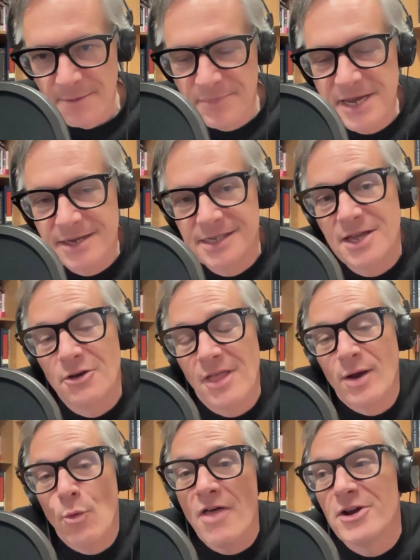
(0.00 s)
because they're
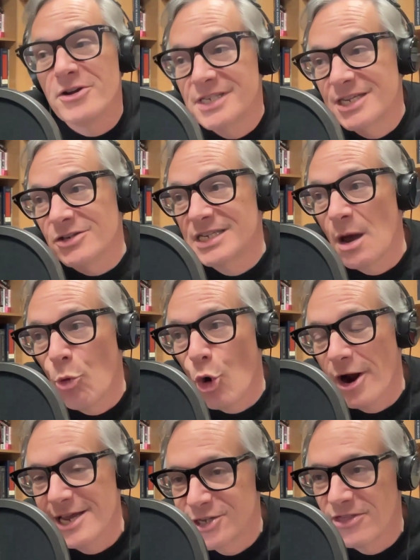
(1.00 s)
like, well, there's still some
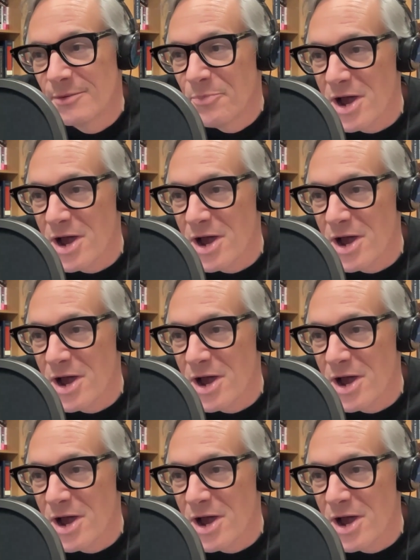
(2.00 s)
warheads on the